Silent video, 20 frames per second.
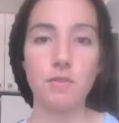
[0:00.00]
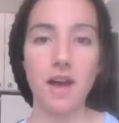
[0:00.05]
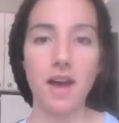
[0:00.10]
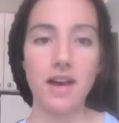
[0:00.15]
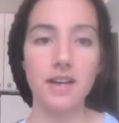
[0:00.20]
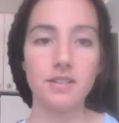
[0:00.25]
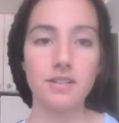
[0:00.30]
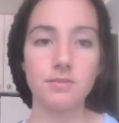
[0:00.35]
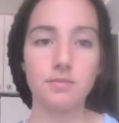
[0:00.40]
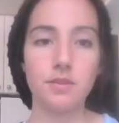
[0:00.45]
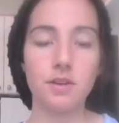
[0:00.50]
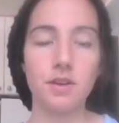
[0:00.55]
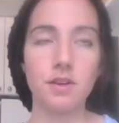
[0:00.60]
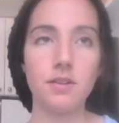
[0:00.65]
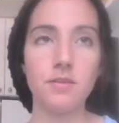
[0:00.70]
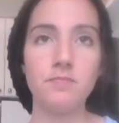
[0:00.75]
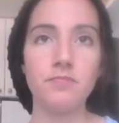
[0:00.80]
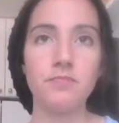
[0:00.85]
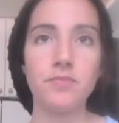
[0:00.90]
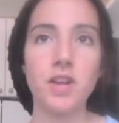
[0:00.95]

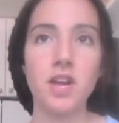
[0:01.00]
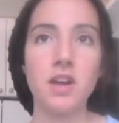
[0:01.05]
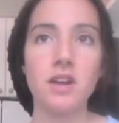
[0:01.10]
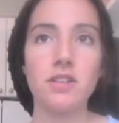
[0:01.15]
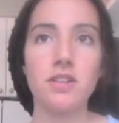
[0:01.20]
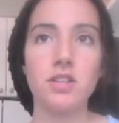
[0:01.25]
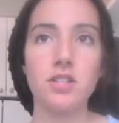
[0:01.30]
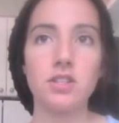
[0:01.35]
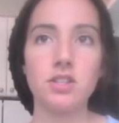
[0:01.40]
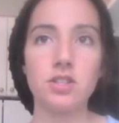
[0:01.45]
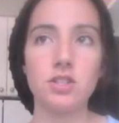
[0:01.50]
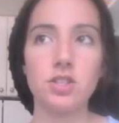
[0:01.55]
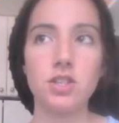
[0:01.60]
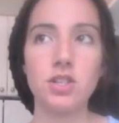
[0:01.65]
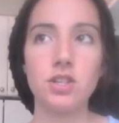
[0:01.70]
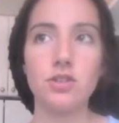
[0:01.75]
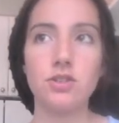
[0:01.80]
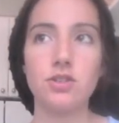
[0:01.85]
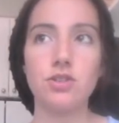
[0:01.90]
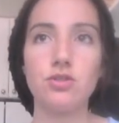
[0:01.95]
asthma, there's a
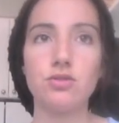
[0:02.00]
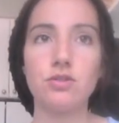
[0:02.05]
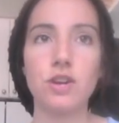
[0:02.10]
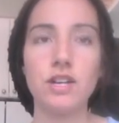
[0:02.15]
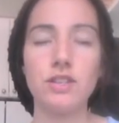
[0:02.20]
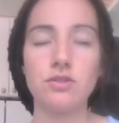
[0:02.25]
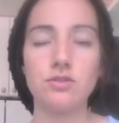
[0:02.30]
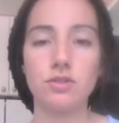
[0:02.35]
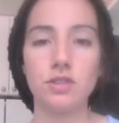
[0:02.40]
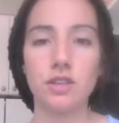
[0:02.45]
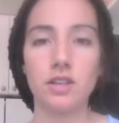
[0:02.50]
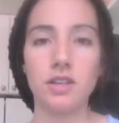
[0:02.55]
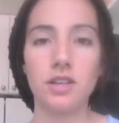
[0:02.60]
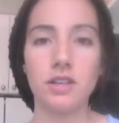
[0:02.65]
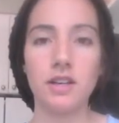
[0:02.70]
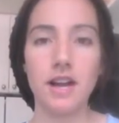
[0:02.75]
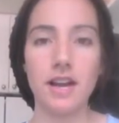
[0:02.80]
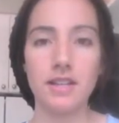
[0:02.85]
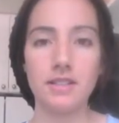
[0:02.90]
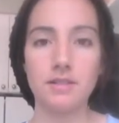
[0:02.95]
certain
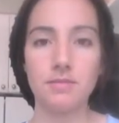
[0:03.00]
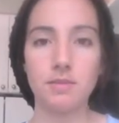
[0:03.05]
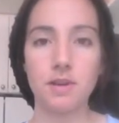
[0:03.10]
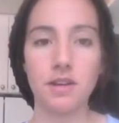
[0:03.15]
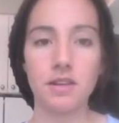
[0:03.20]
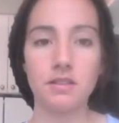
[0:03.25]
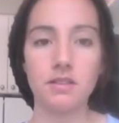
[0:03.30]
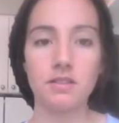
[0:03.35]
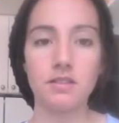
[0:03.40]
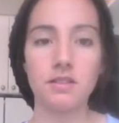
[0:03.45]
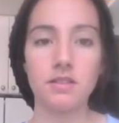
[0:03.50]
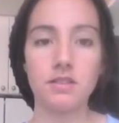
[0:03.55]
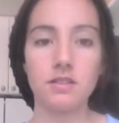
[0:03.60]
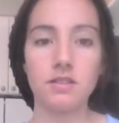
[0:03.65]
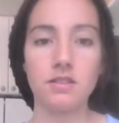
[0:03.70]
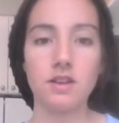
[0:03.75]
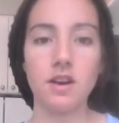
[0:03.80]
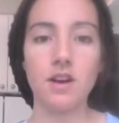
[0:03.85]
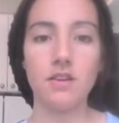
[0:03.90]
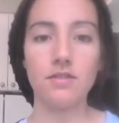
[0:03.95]
stress-related aspect
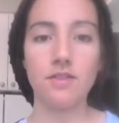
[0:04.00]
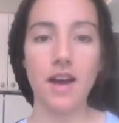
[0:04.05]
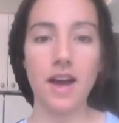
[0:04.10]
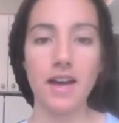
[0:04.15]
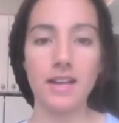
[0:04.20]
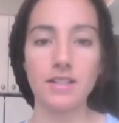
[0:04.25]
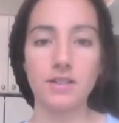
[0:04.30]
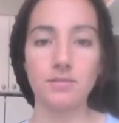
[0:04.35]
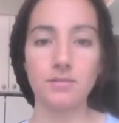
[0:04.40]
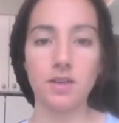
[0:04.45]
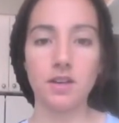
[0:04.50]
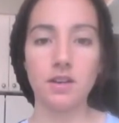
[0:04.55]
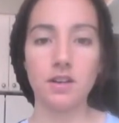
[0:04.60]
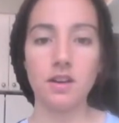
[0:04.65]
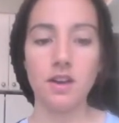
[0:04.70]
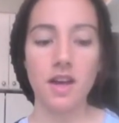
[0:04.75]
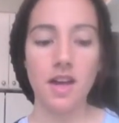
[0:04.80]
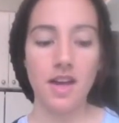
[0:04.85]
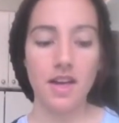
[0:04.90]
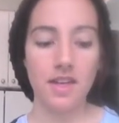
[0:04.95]
of asthma
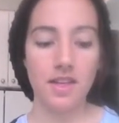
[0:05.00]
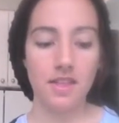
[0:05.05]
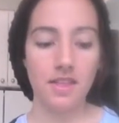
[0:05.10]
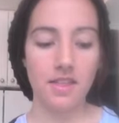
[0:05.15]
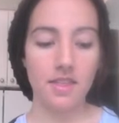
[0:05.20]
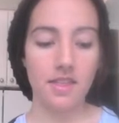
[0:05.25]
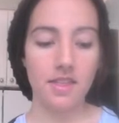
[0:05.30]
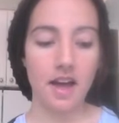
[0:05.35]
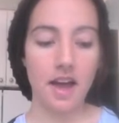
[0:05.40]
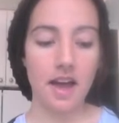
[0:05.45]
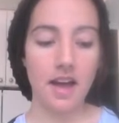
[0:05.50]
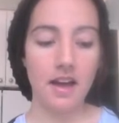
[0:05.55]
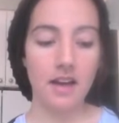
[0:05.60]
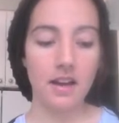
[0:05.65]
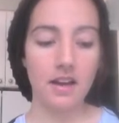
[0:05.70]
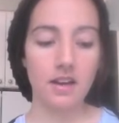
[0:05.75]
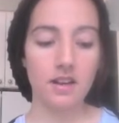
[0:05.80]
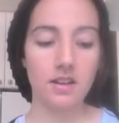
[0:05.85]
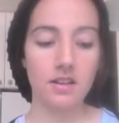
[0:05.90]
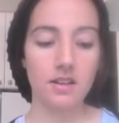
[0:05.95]

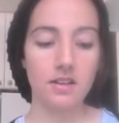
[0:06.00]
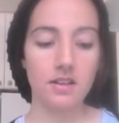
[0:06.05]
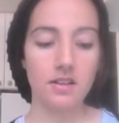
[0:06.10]
that